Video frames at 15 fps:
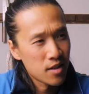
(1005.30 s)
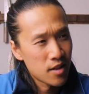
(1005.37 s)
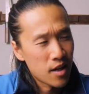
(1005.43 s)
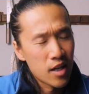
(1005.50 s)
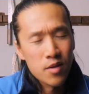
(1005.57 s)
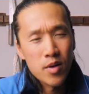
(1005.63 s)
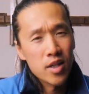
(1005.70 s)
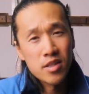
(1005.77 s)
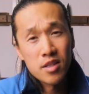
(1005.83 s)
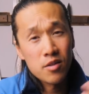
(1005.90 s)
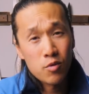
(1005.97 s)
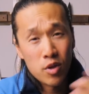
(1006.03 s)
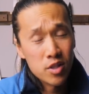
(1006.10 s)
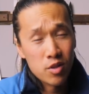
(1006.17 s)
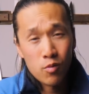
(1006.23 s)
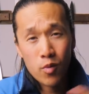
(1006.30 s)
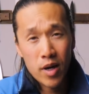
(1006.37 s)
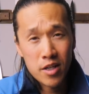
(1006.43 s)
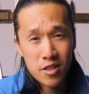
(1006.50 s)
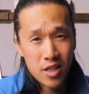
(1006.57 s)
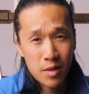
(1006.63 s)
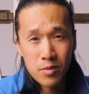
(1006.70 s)
Anyway, it's the
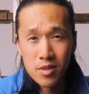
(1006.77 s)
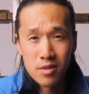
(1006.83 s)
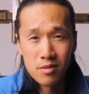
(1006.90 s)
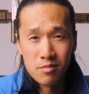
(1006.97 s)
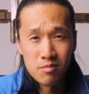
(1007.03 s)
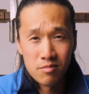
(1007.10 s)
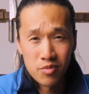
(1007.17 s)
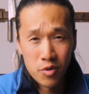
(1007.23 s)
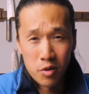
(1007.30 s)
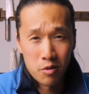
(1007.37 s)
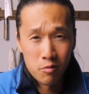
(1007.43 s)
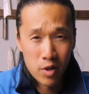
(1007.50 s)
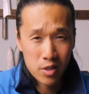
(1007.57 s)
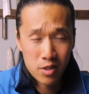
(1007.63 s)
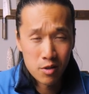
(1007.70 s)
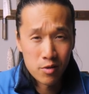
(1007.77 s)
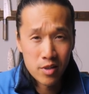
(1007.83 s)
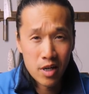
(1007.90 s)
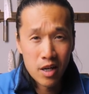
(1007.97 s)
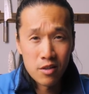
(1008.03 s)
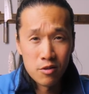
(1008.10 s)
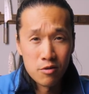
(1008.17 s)
white Shapton Pro whetstone
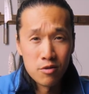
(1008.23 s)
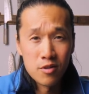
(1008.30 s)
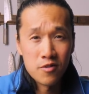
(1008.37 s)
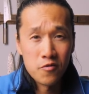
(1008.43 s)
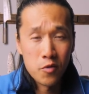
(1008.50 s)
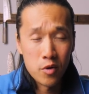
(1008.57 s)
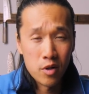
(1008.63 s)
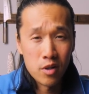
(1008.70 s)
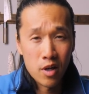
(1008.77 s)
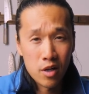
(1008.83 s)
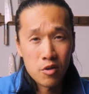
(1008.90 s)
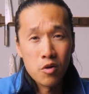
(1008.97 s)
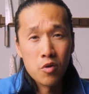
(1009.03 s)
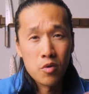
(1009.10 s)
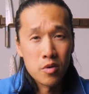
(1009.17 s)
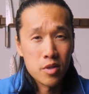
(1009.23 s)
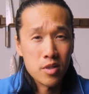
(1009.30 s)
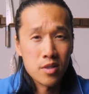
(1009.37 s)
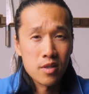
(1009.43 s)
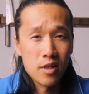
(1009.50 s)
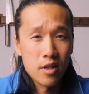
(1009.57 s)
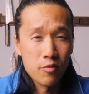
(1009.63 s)
that I use for a lot of
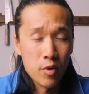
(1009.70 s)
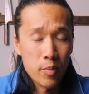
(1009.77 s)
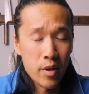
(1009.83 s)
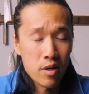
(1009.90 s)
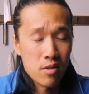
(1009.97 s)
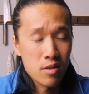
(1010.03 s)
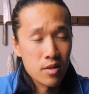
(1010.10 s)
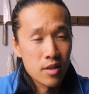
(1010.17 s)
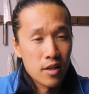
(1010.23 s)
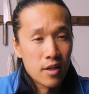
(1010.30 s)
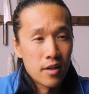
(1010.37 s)
coarse repairs,